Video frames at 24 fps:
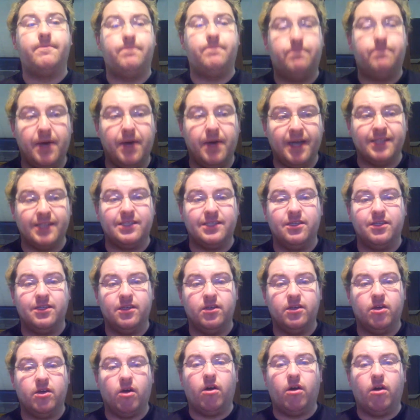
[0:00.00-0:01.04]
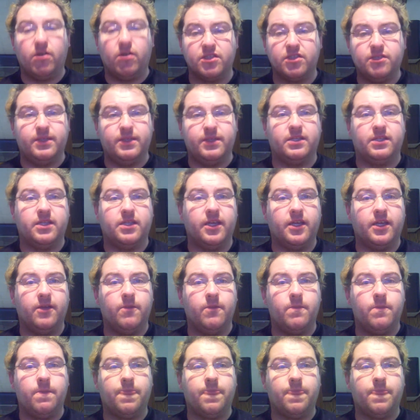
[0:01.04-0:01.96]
But, ultimately,